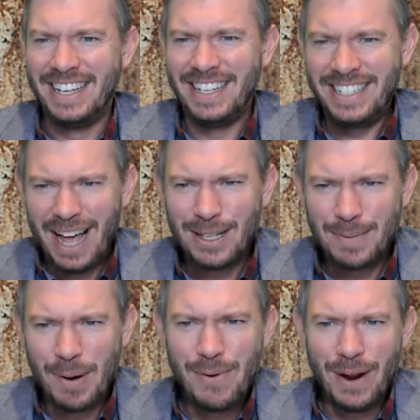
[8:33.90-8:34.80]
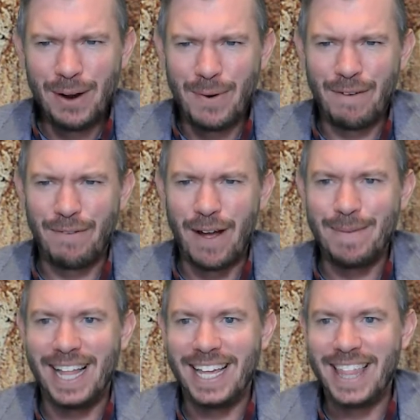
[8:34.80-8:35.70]
Sounds pretty weird when you frame
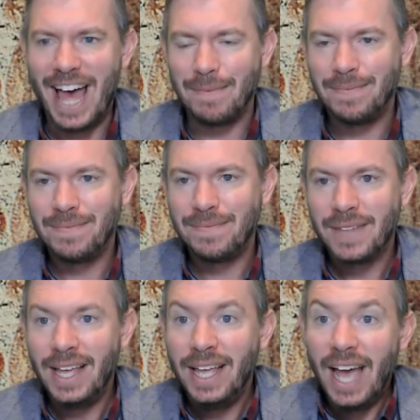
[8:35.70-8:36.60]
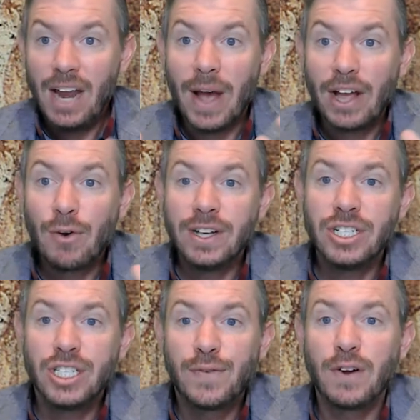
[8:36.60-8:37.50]
it like that. Anyway,
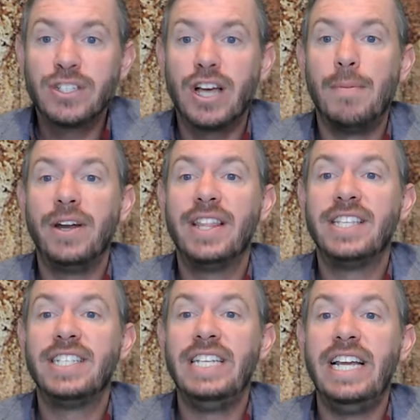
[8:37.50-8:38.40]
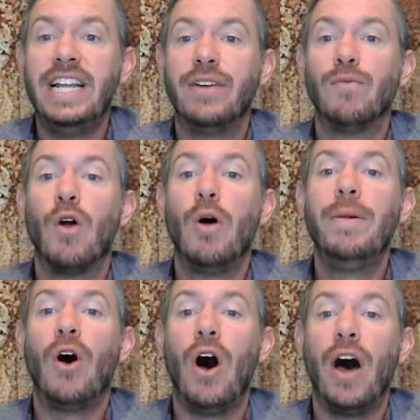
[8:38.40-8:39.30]
Christians first come onto the scene in
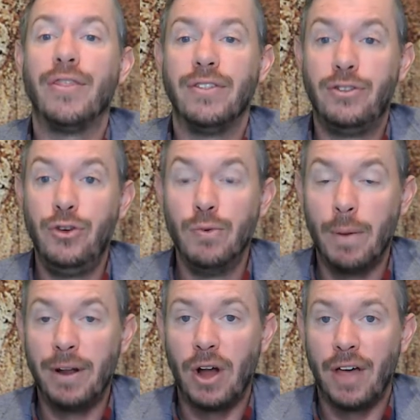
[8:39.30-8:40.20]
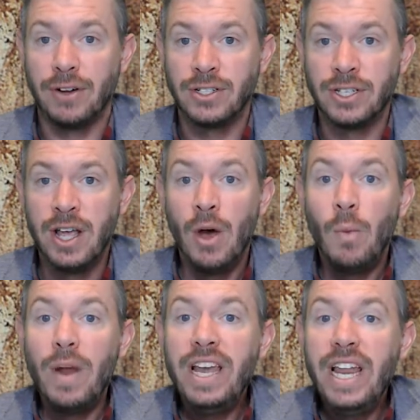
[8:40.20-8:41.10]
Roman author, two Roman authors
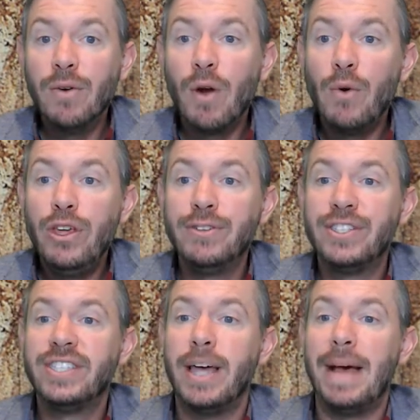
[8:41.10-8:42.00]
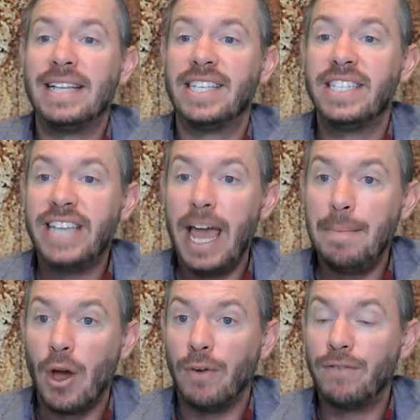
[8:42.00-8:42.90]
when Nero uses them as a
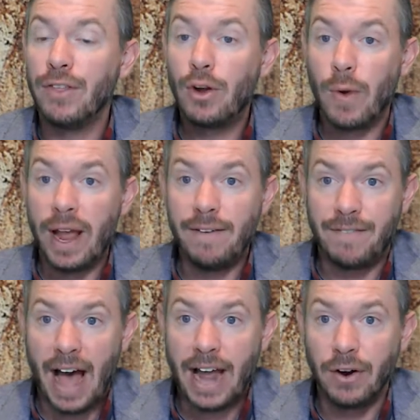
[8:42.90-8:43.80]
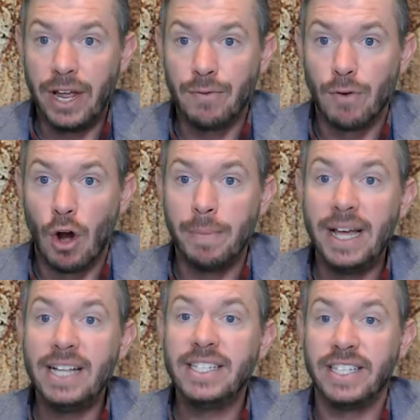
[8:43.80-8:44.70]
scapegoat for the great fire in Rome
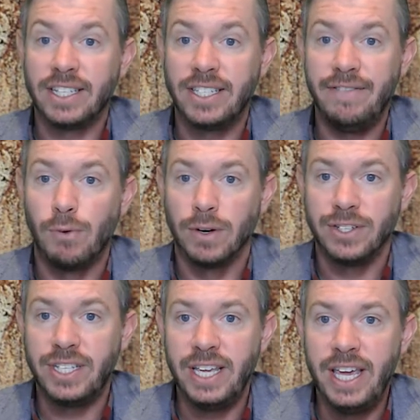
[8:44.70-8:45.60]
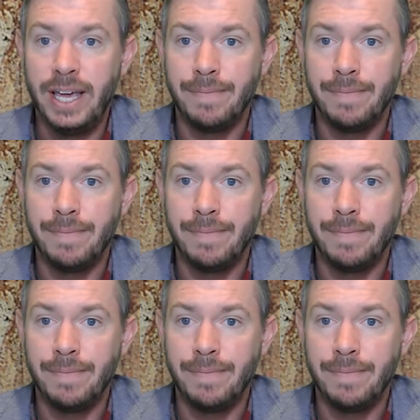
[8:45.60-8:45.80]
in 64 CE.